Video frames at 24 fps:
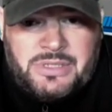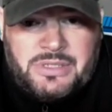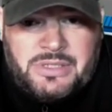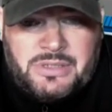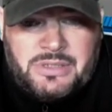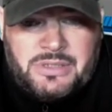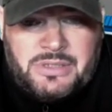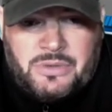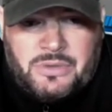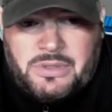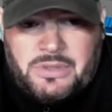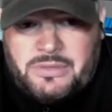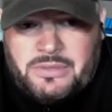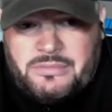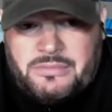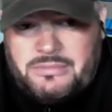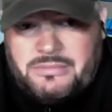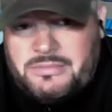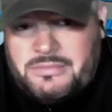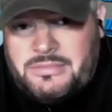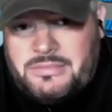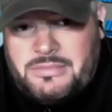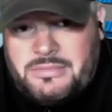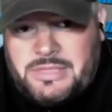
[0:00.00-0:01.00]
and the court
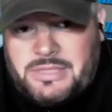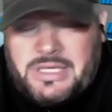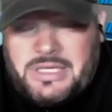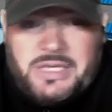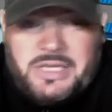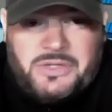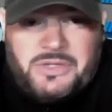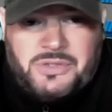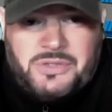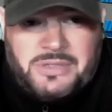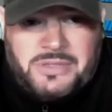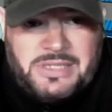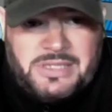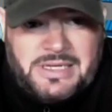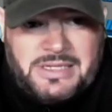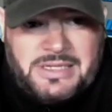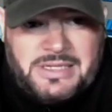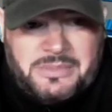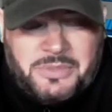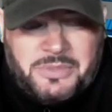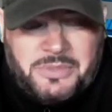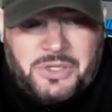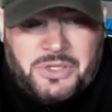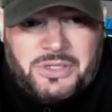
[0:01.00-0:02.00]
occasionally
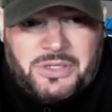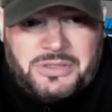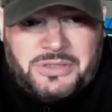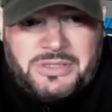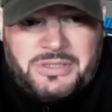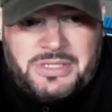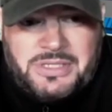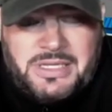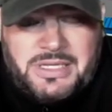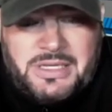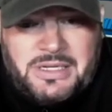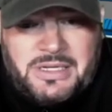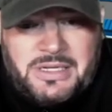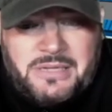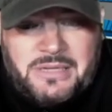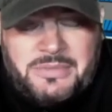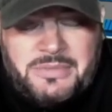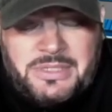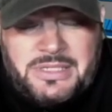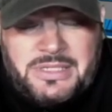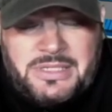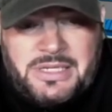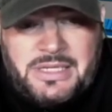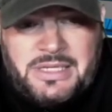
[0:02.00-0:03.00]
had the balls to stand up
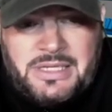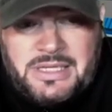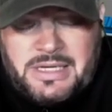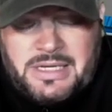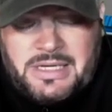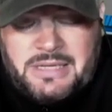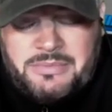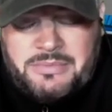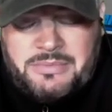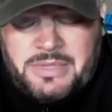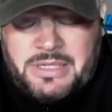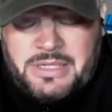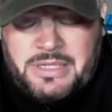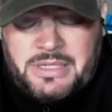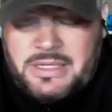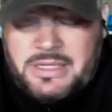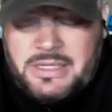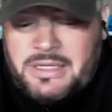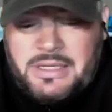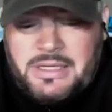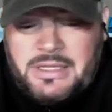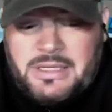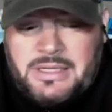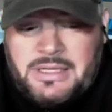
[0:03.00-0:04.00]
and say that. But
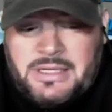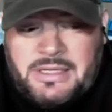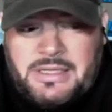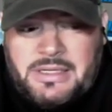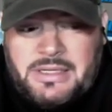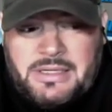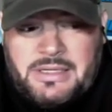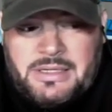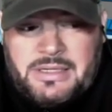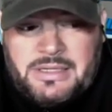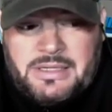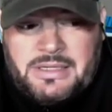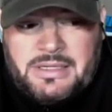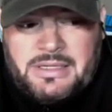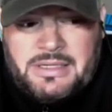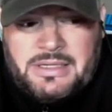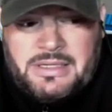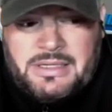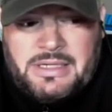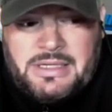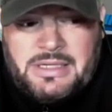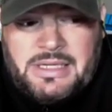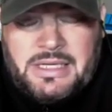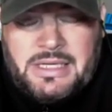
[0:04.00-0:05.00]

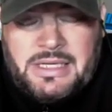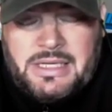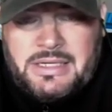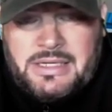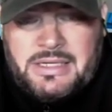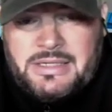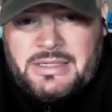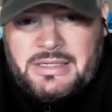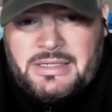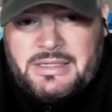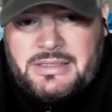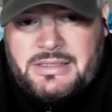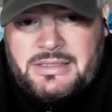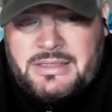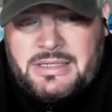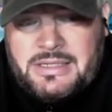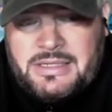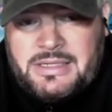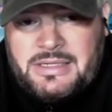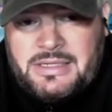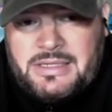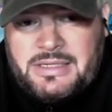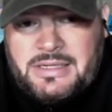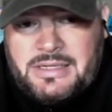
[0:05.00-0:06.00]
in the end, it's
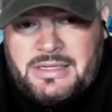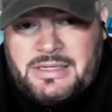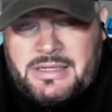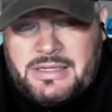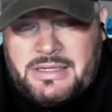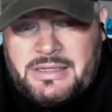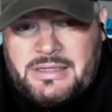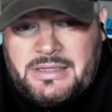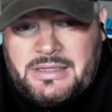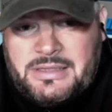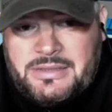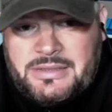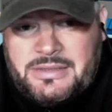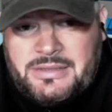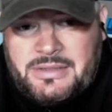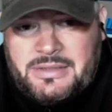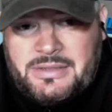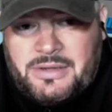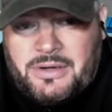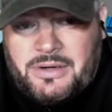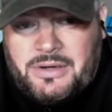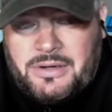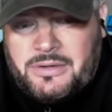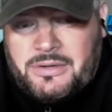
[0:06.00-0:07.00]

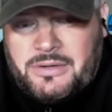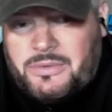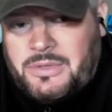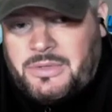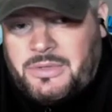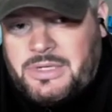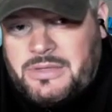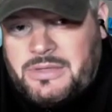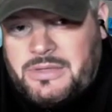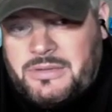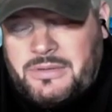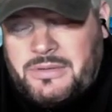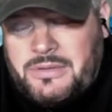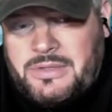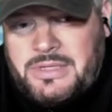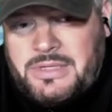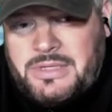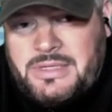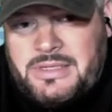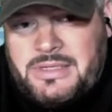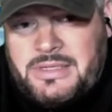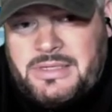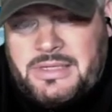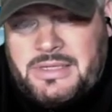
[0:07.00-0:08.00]
an Article 1
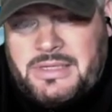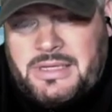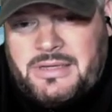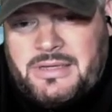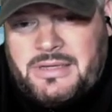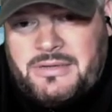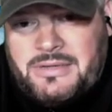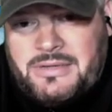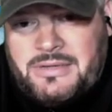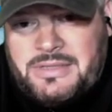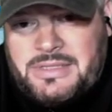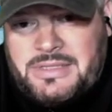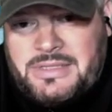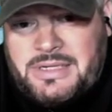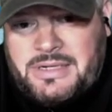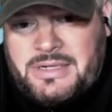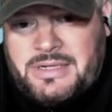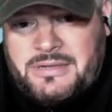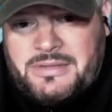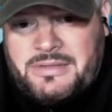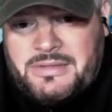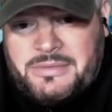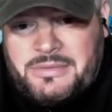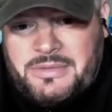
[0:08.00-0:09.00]
authority in Congress, and I
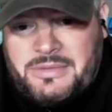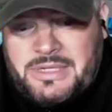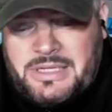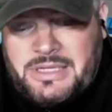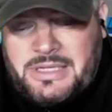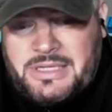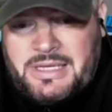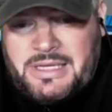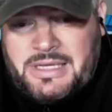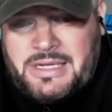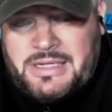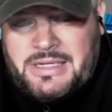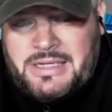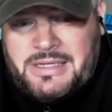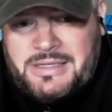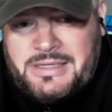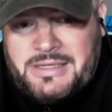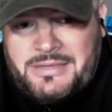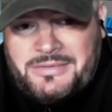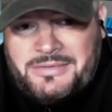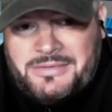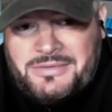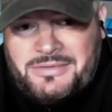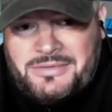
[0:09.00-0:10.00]
don't think we're going to get
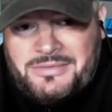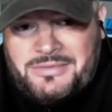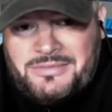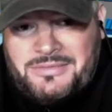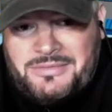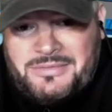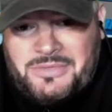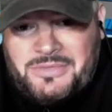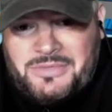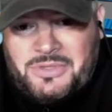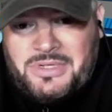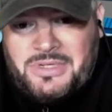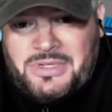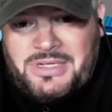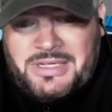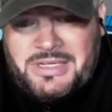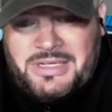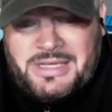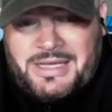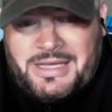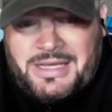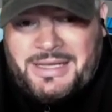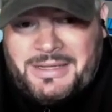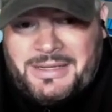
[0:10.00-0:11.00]
any
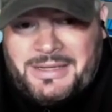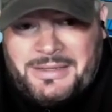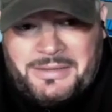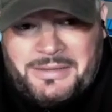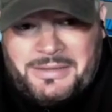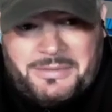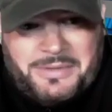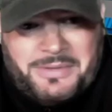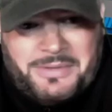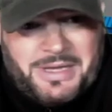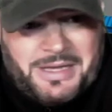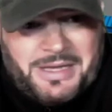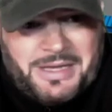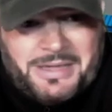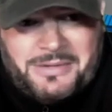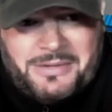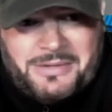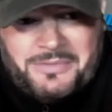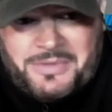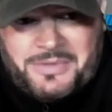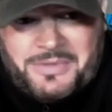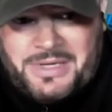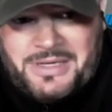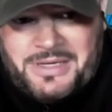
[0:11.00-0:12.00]
unity out
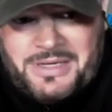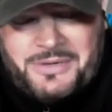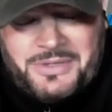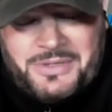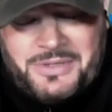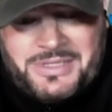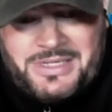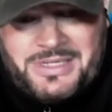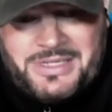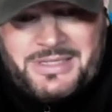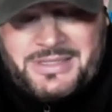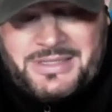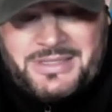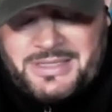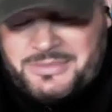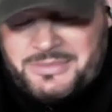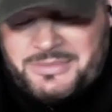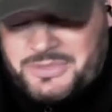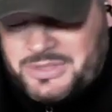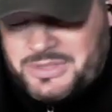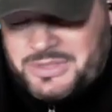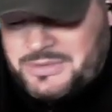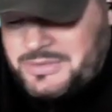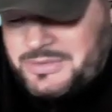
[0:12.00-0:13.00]
of Congress
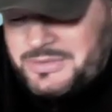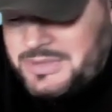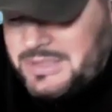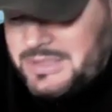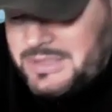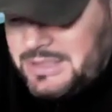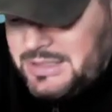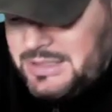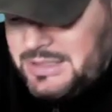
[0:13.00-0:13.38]
anytime soon.